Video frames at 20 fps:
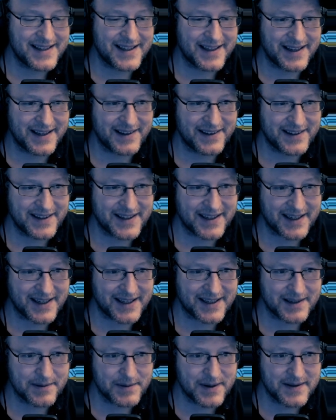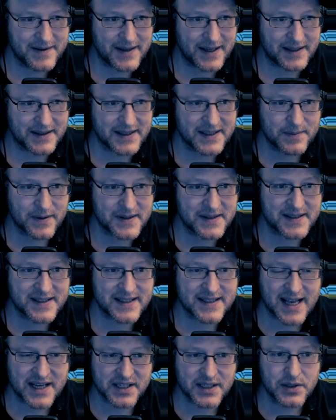Okay, let me think. This presence is
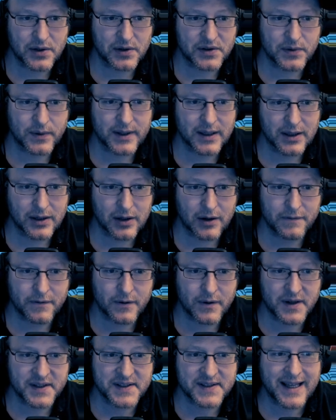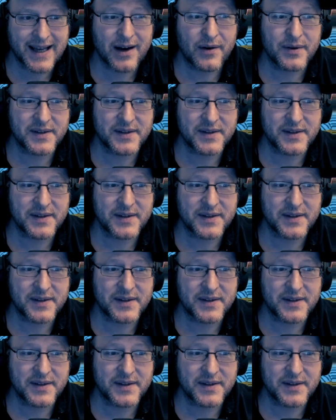actually not doing a lot for us now.